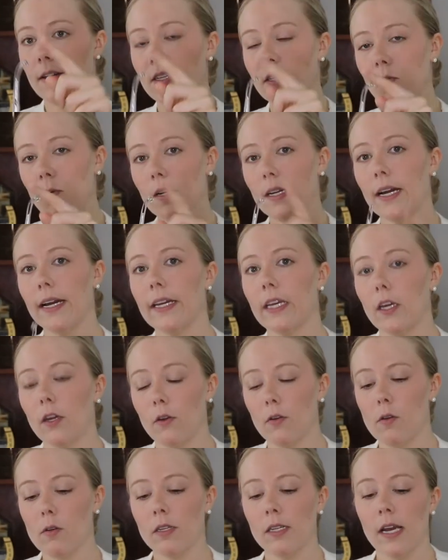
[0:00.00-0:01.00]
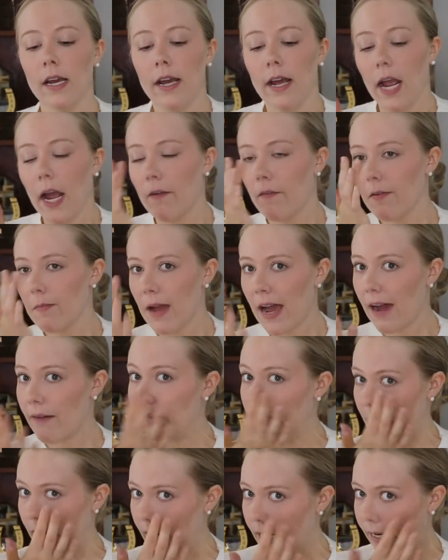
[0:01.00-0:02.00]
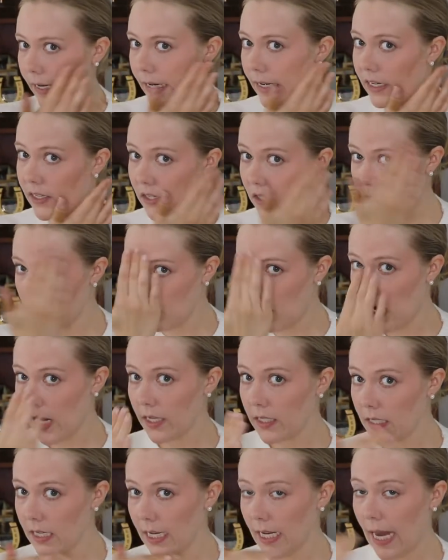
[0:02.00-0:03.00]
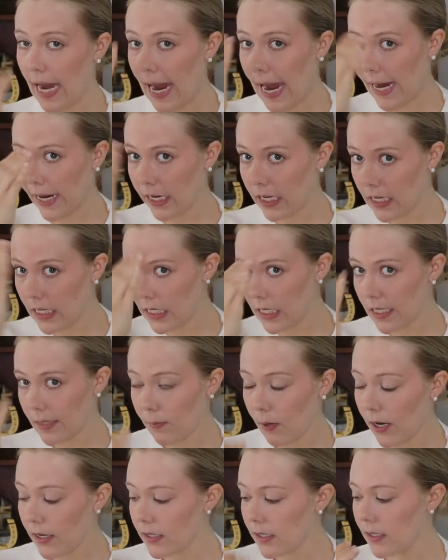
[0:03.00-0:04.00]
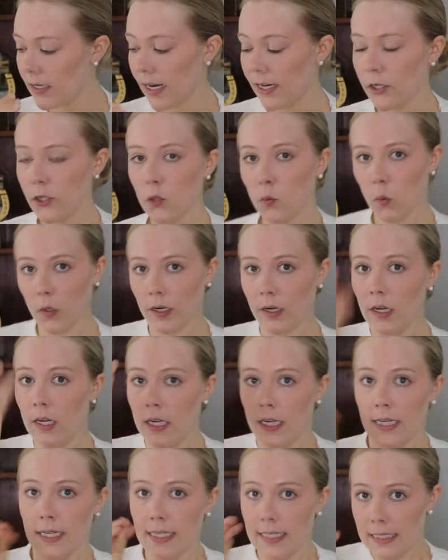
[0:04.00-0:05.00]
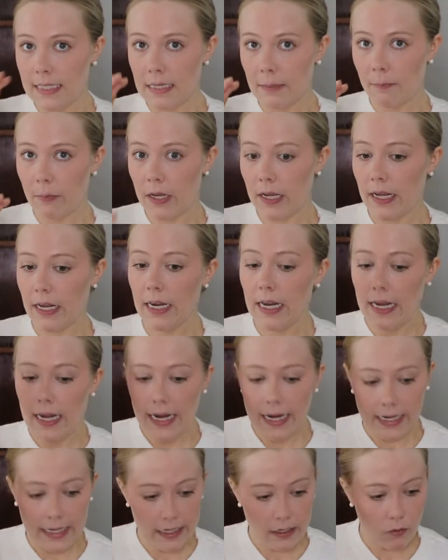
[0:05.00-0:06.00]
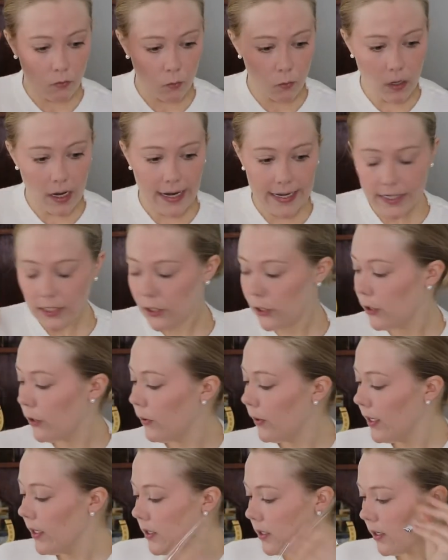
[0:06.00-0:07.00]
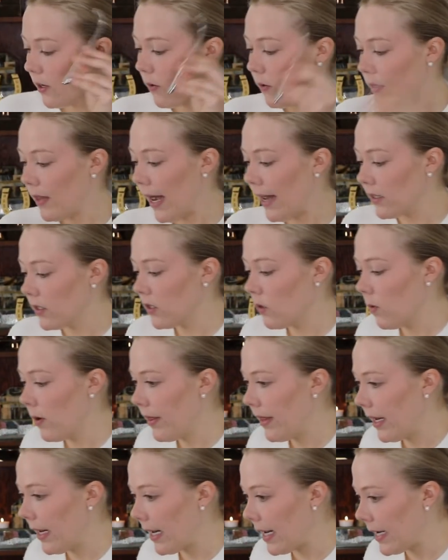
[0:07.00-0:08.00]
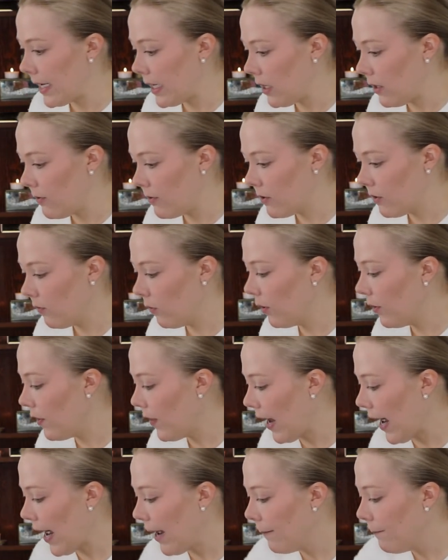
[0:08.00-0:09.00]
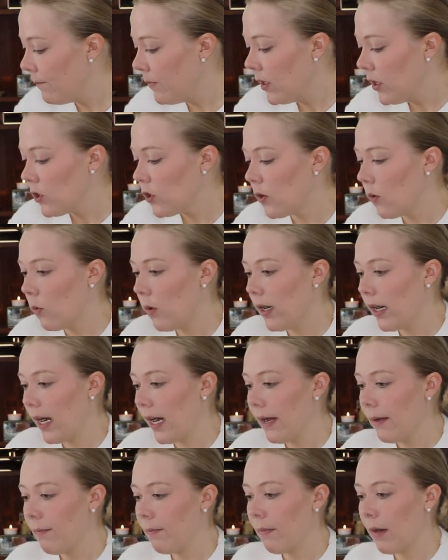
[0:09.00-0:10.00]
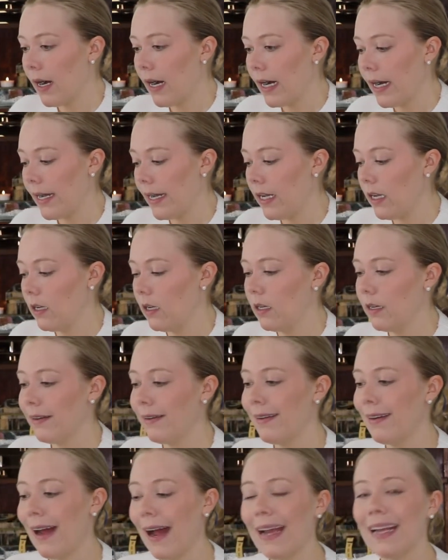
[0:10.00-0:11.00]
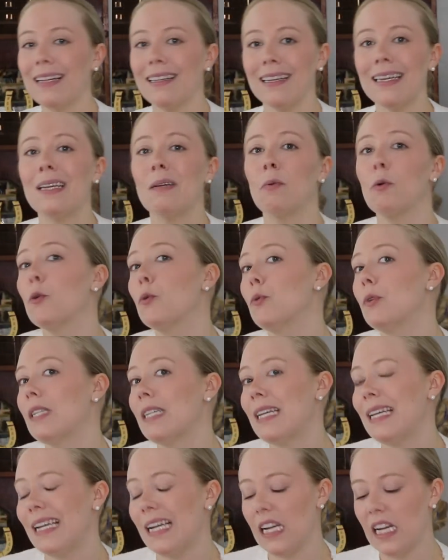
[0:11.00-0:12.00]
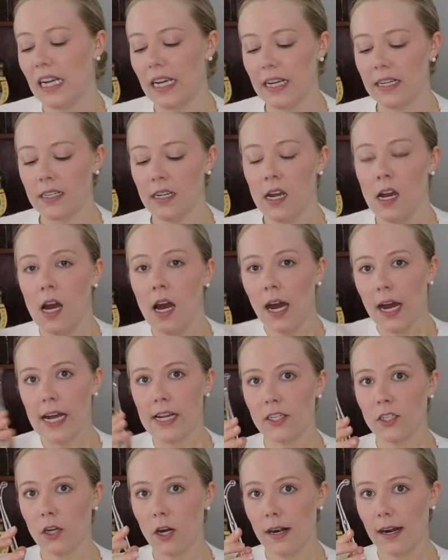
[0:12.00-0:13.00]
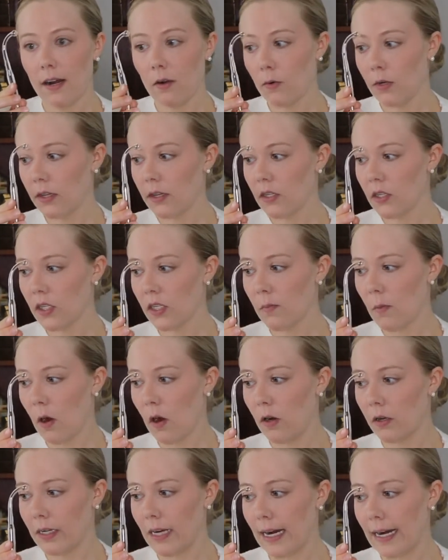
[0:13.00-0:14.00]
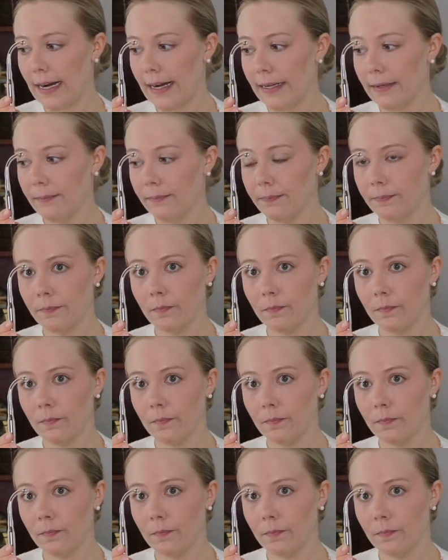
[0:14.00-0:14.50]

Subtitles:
This one I use if I'm having any spots, like acne spots that I just want to zip in and get right to it. So that's the one that I use for that. So what my nightly routine is, I start out with the small guy,